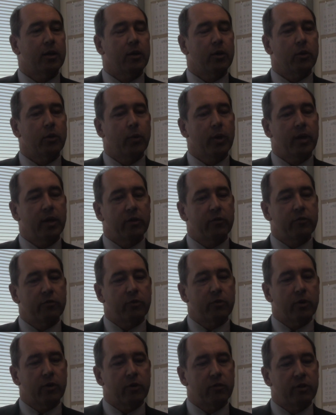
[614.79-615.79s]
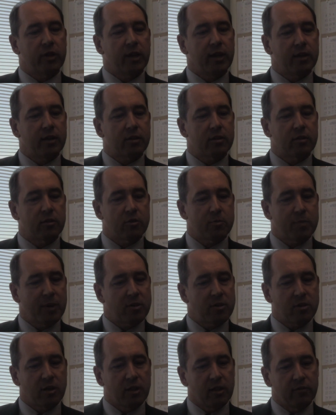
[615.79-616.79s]
The way it relates to the
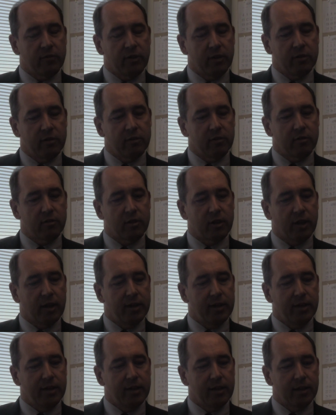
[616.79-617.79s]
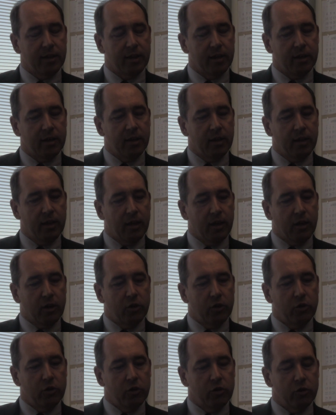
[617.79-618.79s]
space elevator is the idea that
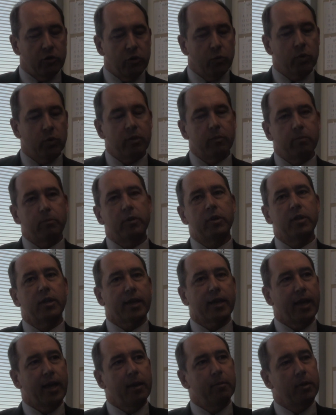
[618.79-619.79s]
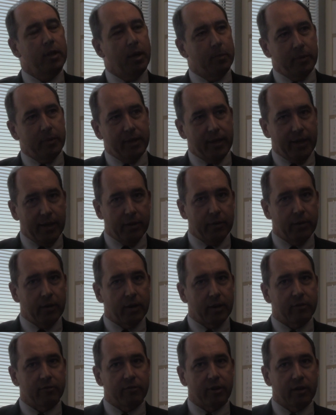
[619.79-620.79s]
you wouldn't pull a cable up and down
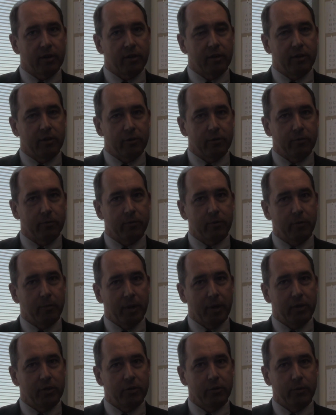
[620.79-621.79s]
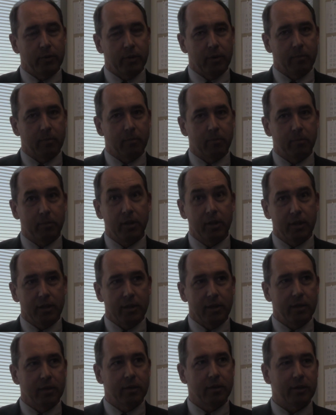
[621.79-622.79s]
like you might do in a
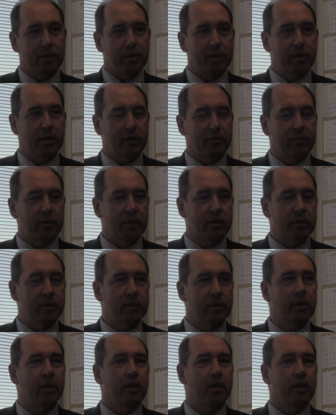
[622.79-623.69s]
pulley on an elevator,